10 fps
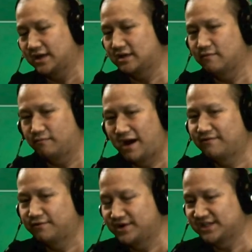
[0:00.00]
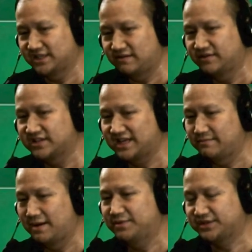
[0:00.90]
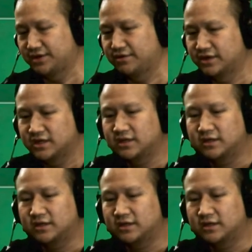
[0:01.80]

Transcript: Like rivalries, even the same episode,